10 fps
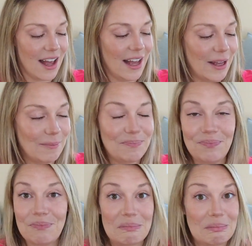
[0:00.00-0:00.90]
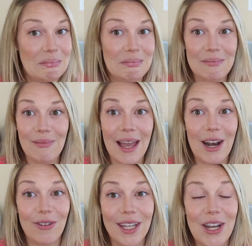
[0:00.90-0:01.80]
I
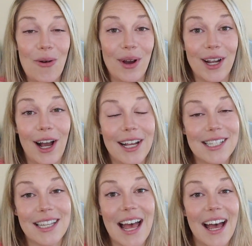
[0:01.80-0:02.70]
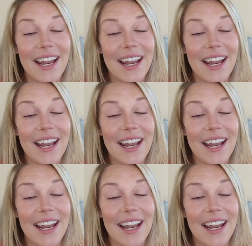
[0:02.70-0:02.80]
don't really know what caused that.